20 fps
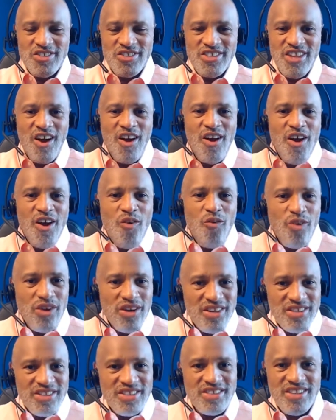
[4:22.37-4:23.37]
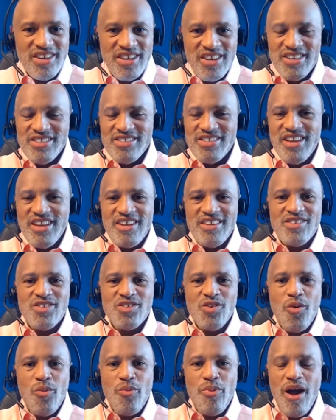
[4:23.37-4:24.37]
Now, one of the things that is
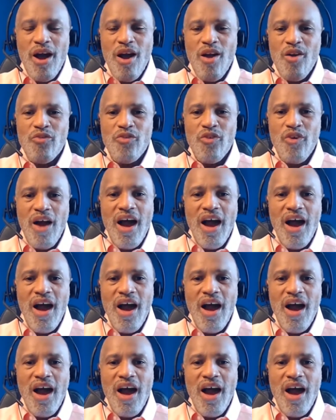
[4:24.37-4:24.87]
so powerful,